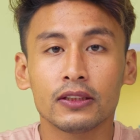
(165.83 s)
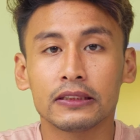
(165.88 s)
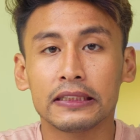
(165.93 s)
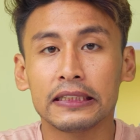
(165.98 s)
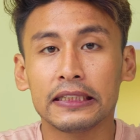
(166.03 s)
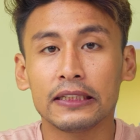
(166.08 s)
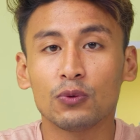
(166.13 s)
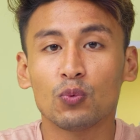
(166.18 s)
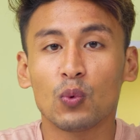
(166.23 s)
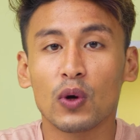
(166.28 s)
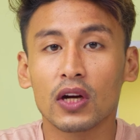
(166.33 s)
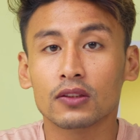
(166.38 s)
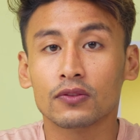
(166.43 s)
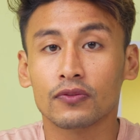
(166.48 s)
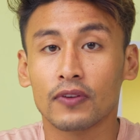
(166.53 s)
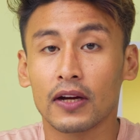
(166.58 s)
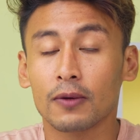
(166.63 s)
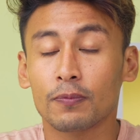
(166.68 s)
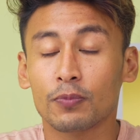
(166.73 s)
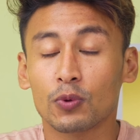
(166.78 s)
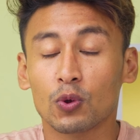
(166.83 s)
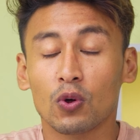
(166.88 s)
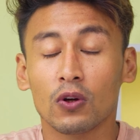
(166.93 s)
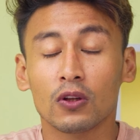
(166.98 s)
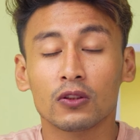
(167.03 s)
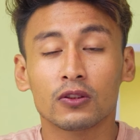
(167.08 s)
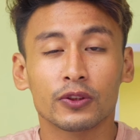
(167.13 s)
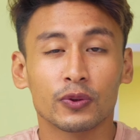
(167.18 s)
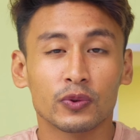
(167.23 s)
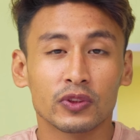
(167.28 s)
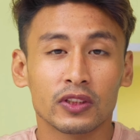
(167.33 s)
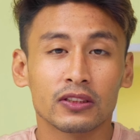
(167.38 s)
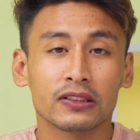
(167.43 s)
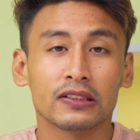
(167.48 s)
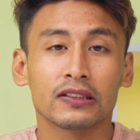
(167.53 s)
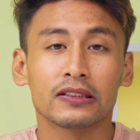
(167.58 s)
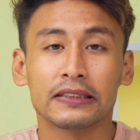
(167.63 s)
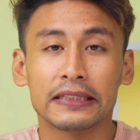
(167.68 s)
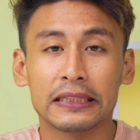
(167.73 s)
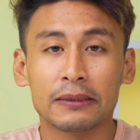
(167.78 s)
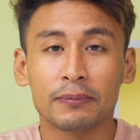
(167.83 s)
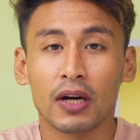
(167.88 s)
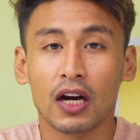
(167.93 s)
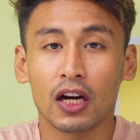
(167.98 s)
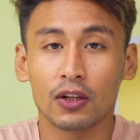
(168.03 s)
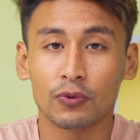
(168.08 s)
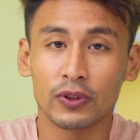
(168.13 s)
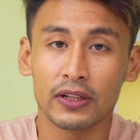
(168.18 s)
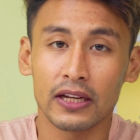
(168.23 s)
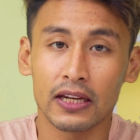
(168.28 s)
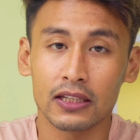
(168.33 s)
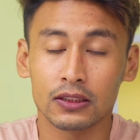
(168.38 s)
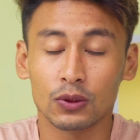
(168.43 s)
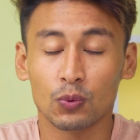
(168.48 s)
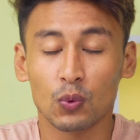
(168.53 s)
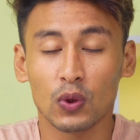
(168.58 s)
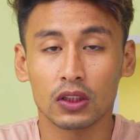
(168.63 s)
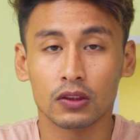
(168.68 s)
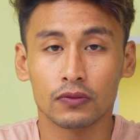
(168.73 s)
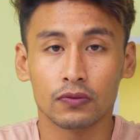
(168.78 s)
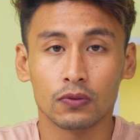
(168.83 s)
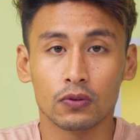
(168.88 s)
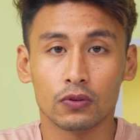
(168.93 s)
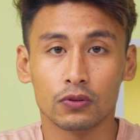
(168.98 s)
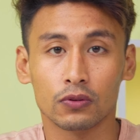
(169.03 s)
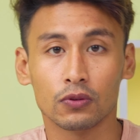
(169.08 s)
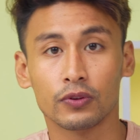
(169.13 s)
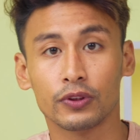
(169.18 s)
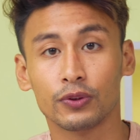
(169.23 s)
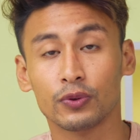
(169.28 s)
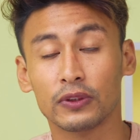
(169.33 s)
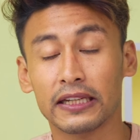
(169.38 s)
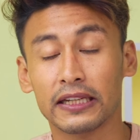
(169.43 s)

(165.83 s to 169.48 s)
the Watch 5 Pro also uses the same hardware as the Watch 4, so you